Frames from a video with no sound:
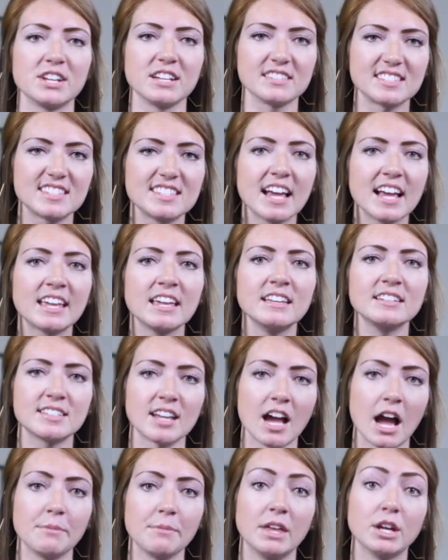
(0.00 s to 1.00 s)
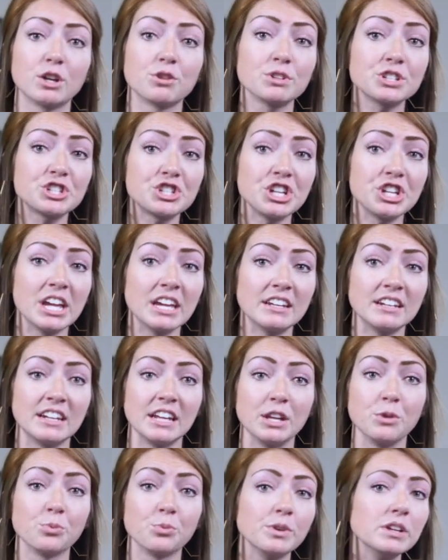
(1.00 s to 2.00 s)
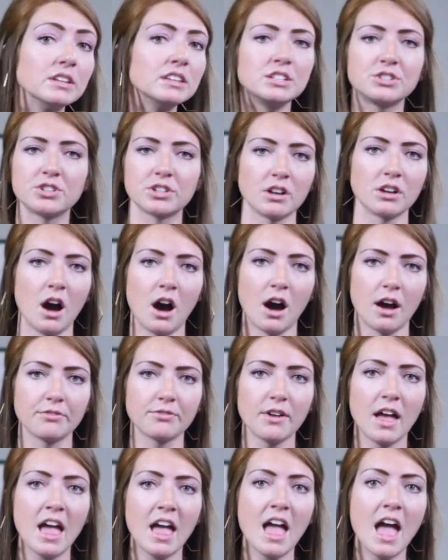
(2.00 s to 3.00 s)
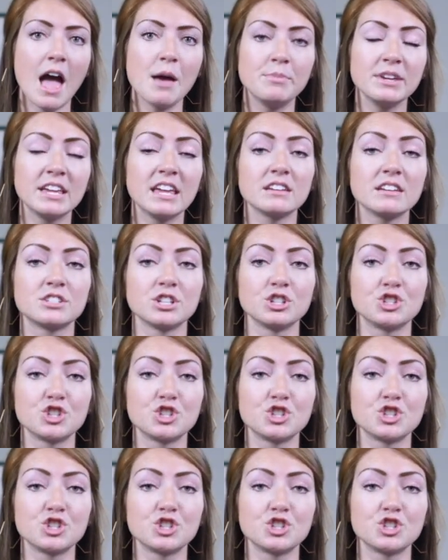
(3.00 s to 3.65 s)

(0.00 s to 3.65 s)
a second time that Christianity really took off and began to